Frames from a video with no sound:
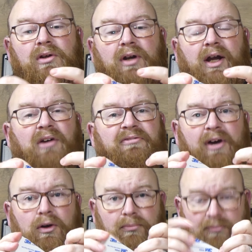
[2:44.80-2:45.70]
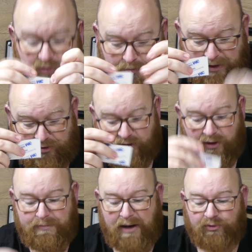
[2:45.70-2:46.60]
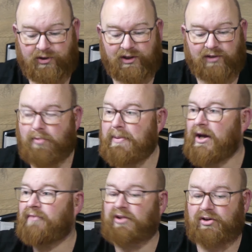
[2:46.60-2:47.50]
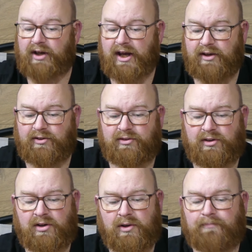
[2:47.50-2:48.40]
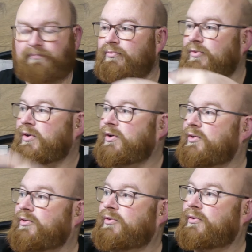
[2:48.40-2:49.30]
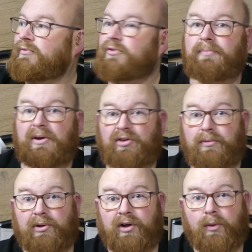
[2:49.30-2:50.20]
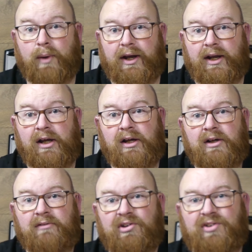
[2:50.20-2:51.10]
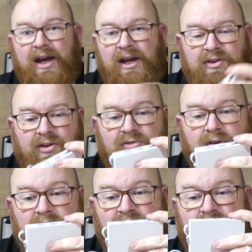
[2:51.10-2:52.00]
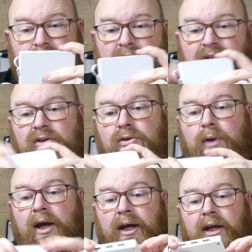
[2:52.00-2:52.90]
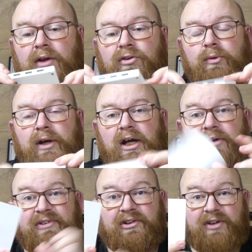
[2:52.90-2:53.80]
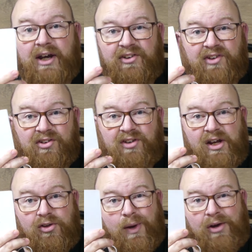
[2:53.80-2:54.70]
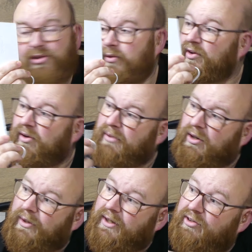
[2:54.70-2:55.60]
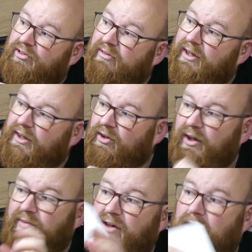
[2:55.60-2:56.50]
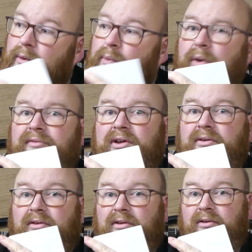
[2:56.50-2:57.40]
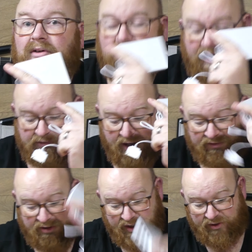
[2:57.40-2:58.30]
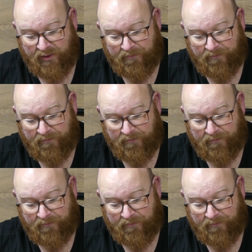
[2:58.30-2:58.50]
like a foam to basically mount it to the back of your case to basically put it away. The size is very similar to a 2.5-inch SSD as well, so it can be quite discreet. It could even go in one of your hard drive trays.